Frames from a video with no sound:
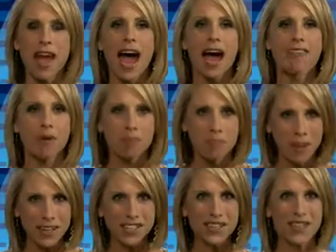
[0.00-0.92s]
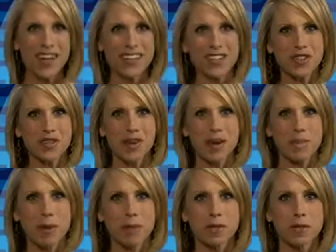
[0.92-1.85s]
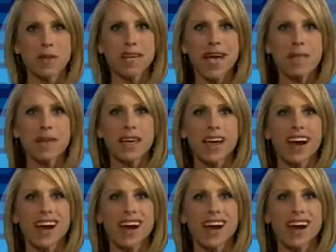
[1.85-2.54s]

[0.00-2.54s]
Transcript: have a much faster ramp up to becoming